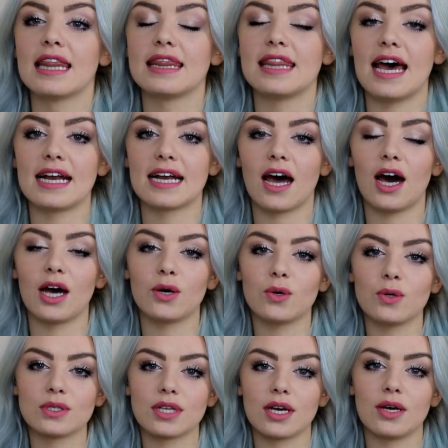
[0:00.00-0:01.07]
then I
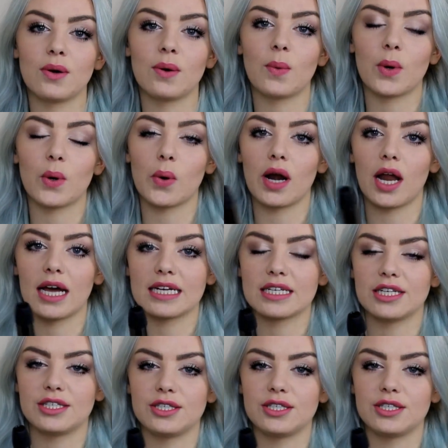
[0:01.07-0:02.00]
also will like to